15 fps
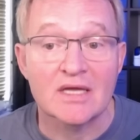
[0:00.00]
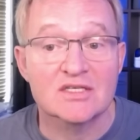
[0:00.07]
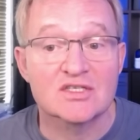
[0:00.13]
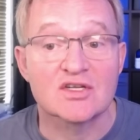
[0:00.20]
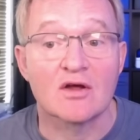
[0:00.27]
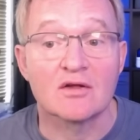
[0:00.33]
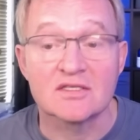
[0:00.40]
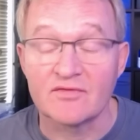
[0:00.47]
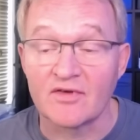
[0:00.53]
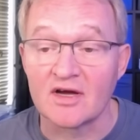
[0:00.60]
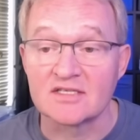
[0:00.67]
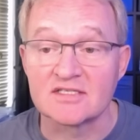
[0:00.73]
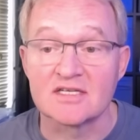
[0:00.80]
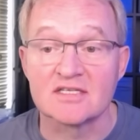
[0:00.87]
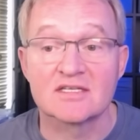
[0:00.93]
style
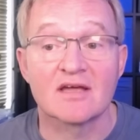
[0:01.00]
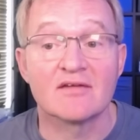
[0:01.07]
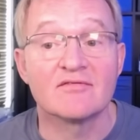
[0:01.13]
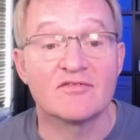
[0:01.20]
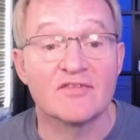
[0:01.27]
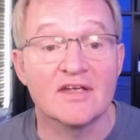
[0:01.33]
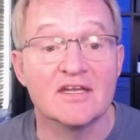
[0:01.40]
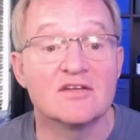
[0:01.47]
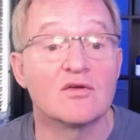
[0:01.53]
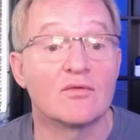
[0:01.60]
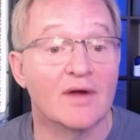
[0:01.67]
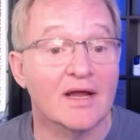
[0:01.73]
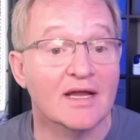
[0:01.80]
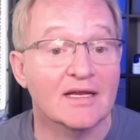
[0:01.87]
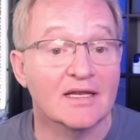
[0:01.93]
devices can feed
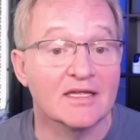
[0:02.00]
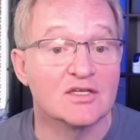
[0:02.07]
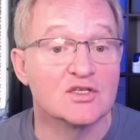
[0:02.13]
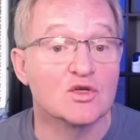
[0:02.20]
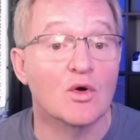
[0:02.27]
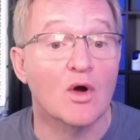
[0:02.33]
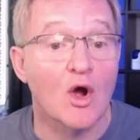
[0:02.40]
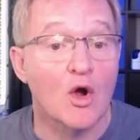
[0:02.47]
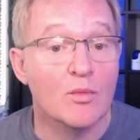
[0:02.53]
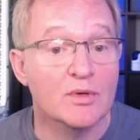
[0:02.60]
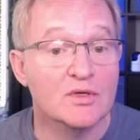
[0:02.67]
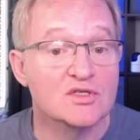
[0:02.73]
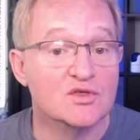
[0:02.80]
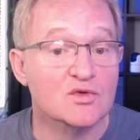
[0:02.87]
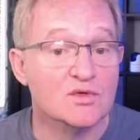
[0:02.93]
directly into your open
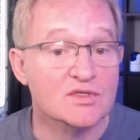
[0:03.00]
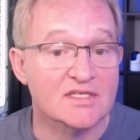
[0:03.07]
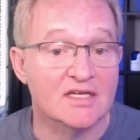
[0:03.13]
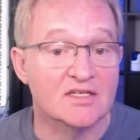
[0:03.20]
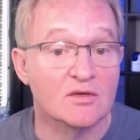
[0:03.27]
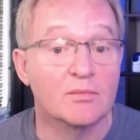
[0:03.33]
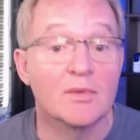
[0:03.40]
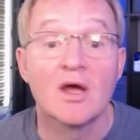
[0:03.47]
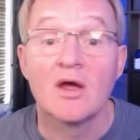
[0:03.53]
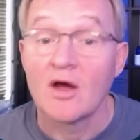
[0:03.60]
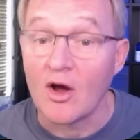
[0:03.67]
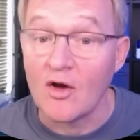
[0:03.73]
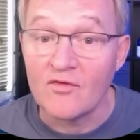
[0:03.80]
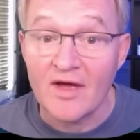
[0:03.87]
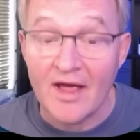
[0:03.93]
source setup
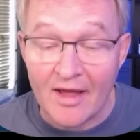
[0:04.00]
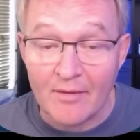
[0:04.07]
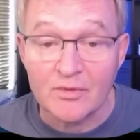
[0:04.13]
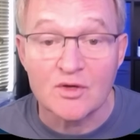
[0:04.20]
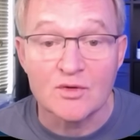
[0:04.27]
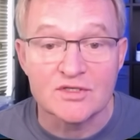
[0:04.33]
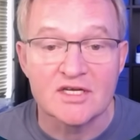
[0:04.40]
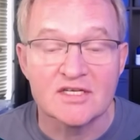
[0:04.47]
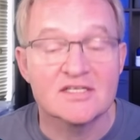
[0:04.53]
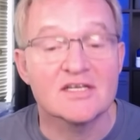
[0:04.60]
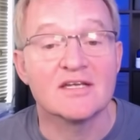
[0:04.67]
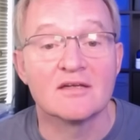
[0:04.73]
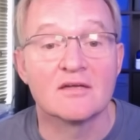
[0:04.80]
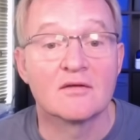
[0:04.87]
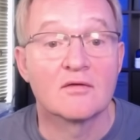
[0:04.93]
over
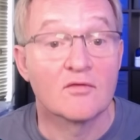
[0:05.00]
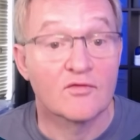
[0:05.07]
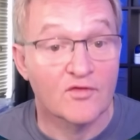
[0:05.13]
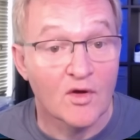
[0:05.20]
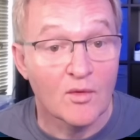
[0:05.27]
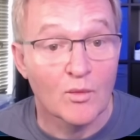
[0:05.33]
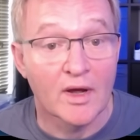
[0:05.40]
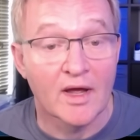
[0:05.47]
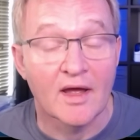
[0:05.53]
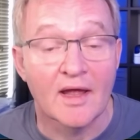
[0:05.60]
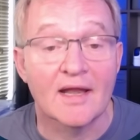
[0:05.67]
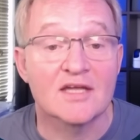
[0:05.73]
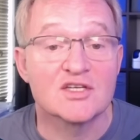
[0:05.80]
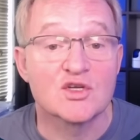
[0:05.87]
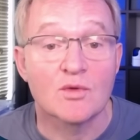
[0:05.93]
MQTT. Firmware
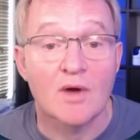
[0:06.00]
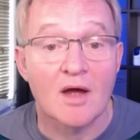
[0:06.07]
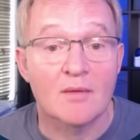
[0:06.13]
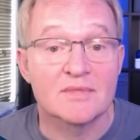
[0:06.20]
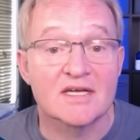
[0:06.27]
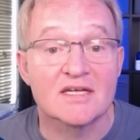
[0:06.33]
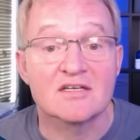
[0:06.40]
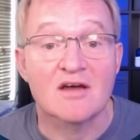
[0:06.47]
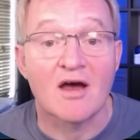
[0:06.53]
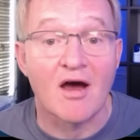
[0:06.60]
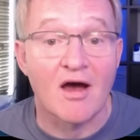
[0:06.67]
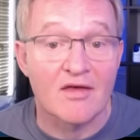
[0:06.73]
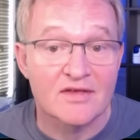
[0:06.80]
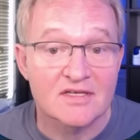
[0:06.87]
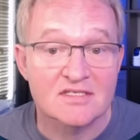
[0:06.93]
lets you update
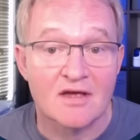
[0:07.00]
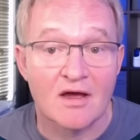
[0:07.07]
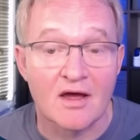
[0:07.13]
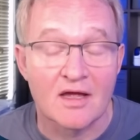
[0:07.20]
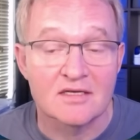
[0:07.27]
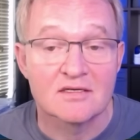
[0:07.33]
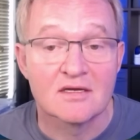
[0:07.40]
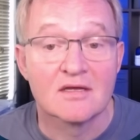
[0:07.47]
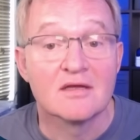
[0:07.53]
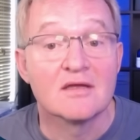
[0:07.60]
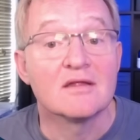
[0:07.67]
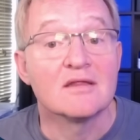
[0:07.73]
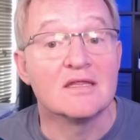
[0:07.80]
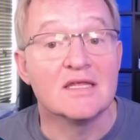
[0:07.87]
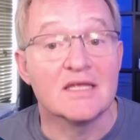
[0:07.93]
either side,
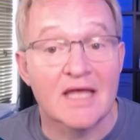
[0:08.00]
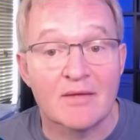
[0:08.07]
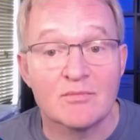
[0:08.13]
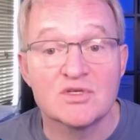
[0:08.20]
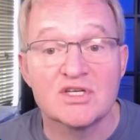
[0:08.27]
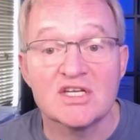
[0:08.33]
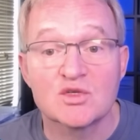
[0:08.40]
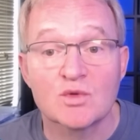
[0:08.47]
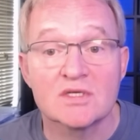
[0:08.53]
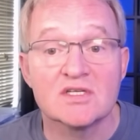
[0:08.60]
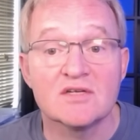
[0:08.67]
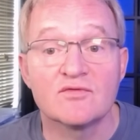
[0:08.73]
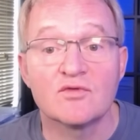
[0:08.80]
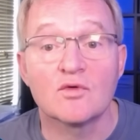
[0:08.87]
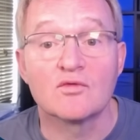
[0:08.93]
the
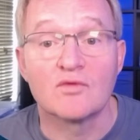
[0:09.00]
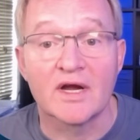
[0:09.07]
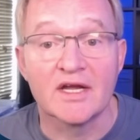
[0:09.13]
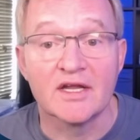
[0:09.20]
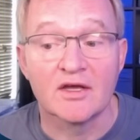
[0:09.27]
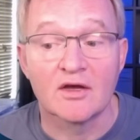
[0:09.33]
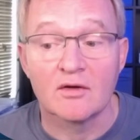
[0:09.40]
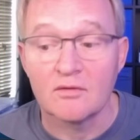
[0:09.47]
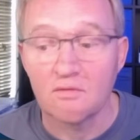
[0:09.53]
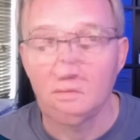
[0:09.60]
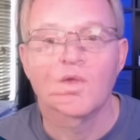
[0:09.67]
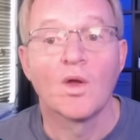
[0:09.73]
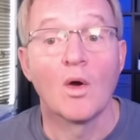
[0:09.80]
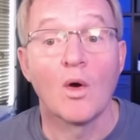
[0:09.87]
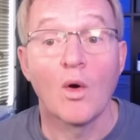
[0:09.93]
MG24 radio
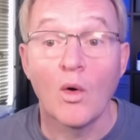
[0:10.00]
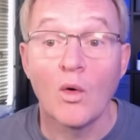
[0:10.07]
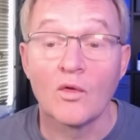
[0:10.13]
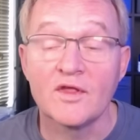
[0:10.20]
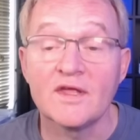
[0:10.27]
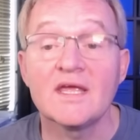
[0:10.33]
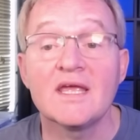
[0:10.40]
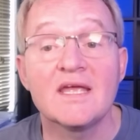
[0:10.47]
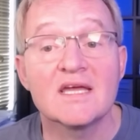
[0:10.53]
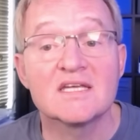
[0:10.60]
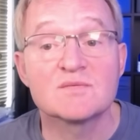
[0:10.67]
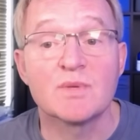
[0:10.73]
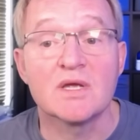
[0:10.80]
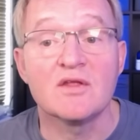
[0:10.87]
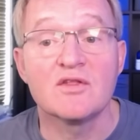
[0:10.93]
or the
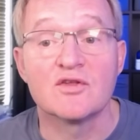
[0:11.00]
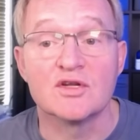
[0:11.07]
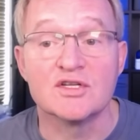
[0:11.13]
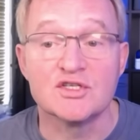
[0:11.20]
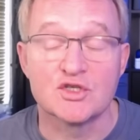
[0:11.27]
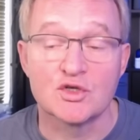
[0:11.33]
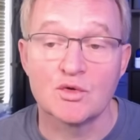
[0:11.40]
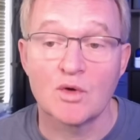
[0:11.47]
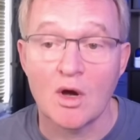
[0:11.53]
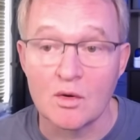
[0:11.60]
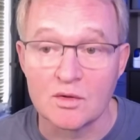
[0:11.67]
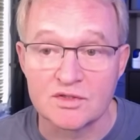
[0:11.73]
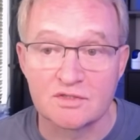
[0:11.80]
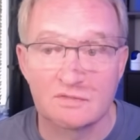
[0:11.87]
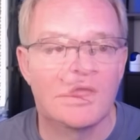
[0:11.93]
ESP32
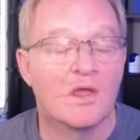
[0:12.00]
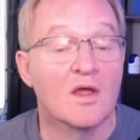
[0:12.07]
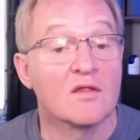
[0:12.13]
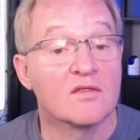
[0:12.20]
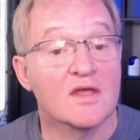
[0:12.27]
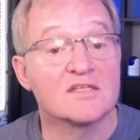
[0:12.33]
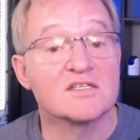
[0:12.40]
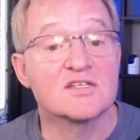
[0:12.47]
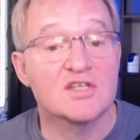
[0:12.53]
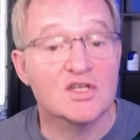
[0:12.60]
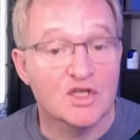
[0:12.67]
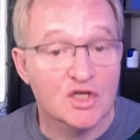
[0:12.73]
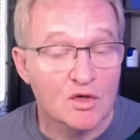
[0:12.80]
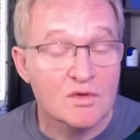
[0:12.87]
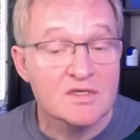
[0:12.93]
host. There's a
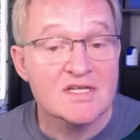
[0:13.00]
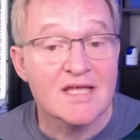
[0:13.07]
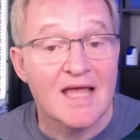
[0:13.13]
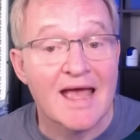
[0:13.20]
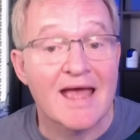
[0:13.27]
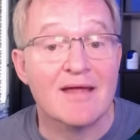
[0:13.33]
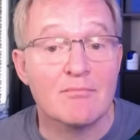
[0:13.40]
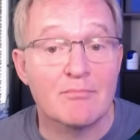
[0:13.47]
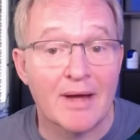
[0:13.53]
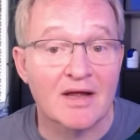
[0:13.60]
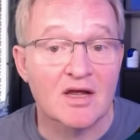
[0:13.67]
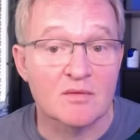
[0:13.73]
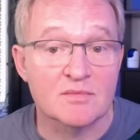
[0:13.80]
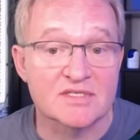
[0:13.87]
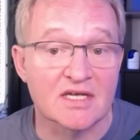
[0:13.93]
security and
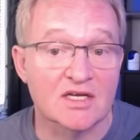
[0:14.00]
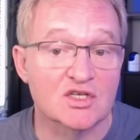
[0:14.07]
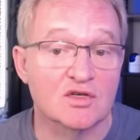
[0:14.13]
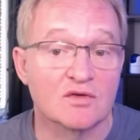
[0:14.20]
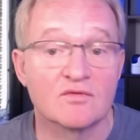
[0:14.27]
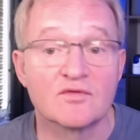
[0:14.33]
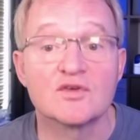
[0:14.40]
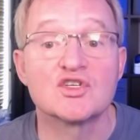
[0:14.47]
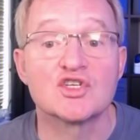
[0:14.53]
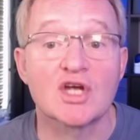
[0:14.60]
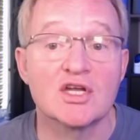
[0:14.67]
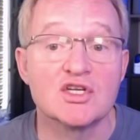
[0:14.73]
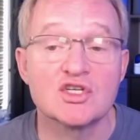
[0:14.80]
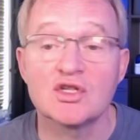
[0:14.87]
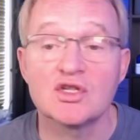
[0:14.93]
backup section for
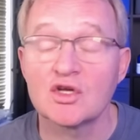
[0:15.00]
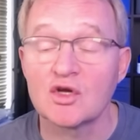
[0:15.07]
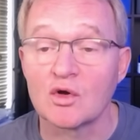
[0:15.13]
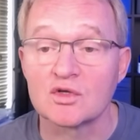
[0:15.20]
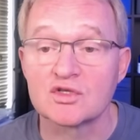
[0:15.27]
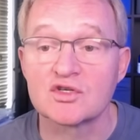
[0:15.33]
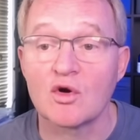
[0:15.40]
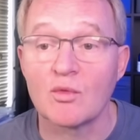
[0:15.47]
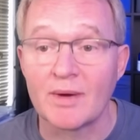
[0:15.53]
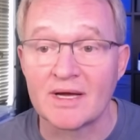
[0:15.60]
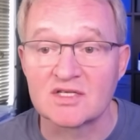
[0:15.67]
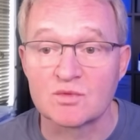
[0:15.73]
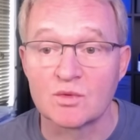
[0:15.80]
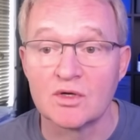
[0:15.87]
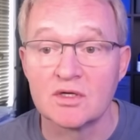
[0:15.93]
changing the console
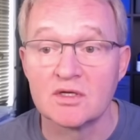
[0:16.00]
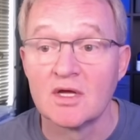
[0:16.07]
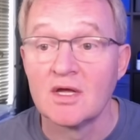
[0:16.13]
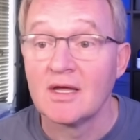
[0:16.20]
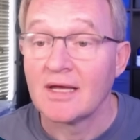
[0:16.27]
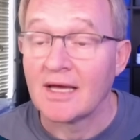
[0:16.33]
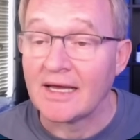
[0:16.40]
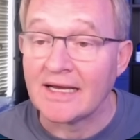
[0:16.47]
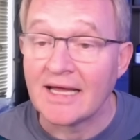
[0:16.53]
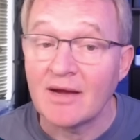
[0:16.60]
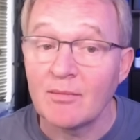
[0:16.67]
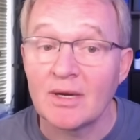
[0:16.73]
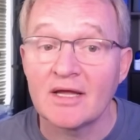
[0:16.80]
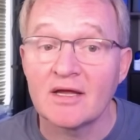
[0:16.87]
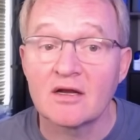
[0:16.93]
password,
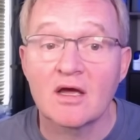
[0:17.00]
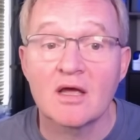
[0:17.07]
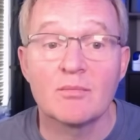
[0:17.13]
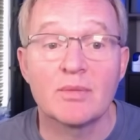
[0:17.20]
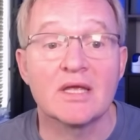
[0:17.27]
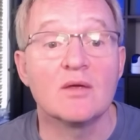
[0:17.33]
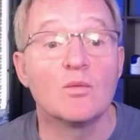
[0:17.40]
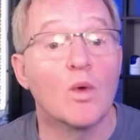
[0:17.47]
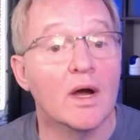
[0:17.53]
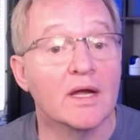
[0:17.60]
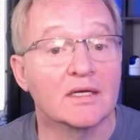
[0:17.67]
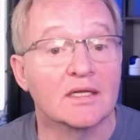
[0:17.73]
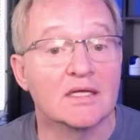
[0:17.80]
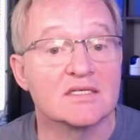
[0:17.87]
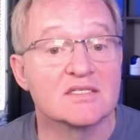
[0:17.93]
enabling an IP
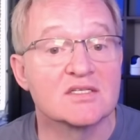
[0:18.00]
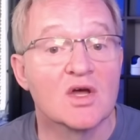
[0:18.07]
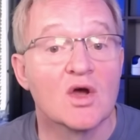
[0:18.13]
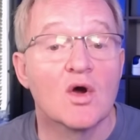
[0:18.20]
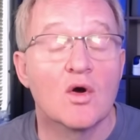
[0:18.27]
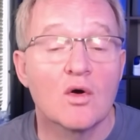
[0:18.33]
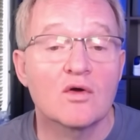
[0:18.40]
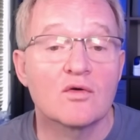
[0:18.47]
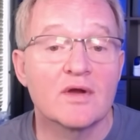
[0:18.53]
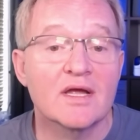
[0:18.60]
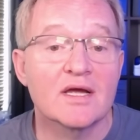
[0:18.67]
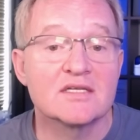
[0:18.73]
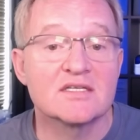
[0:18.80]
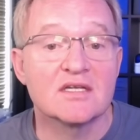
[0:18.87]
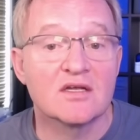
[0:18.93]
whitelist or
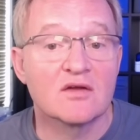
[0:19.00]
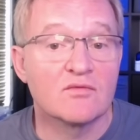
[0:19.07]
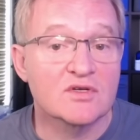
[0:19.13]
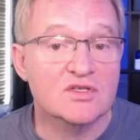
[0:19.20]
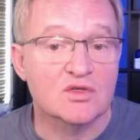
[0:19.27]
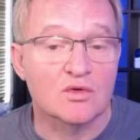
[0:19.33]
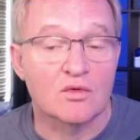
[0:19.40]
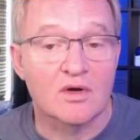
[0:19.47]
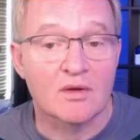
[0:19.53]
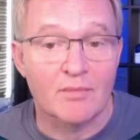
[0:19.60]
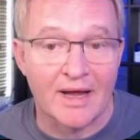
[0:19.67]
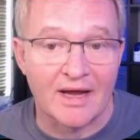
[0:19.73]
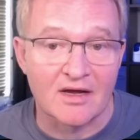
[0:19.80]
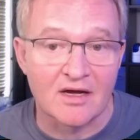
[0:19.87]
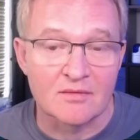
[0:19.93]
creating and restoring
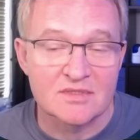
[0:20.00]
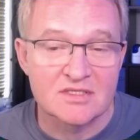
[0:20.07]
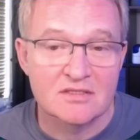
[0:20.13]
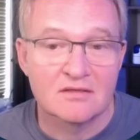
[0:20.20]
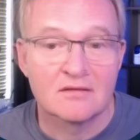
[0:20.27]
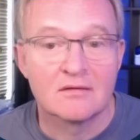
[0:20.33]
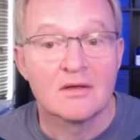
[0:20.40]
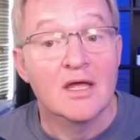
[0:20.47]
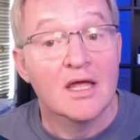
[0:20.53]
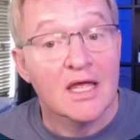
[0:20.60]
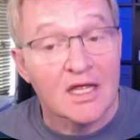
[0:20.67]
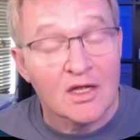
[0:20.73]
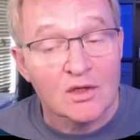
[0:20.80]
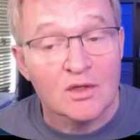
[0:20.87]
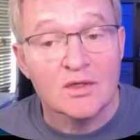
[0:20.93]
backups,
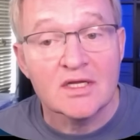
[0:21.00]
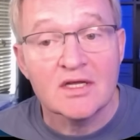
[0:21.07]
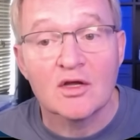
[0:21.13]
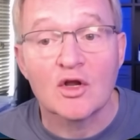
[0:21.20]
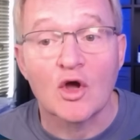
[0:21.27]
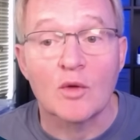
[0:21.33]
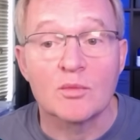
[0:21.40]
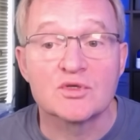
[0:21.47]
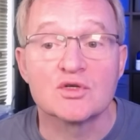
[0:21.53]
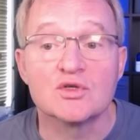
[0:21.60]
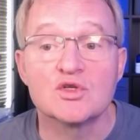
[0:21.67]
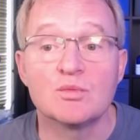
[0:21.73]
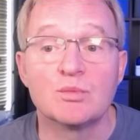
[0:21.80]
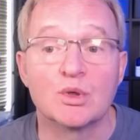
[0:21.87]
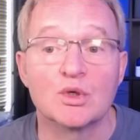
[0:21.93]
including an option to
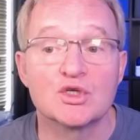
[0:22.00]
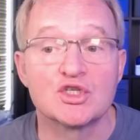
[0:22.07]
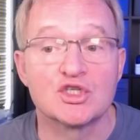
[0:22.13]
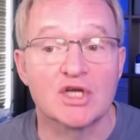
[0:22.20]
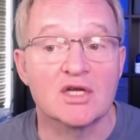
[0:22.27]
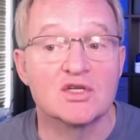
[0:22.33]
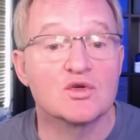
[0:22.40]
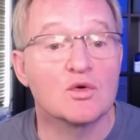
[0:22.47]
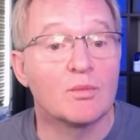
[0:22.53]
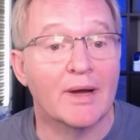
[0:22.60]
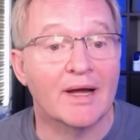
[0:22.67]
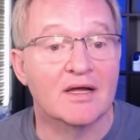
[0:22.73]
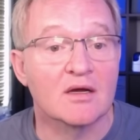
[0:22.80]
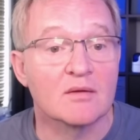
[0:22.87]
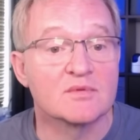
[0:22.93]
push schedule
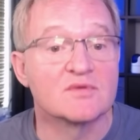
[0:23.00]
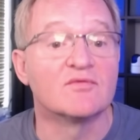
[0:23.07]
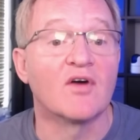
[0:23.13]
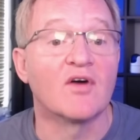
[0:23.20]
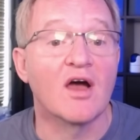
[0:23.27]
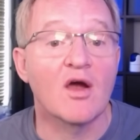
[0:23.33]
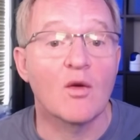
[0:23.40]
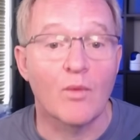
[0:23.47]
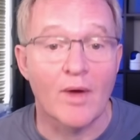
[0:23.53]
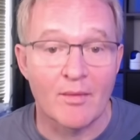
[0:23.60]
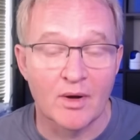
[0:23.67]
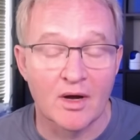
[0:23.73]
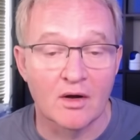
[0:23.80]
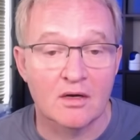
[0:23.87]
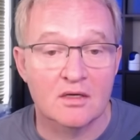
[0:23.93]
backups via
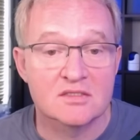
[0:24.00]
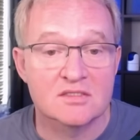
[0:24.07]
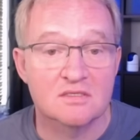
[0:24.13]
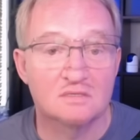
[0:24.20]
webhooks.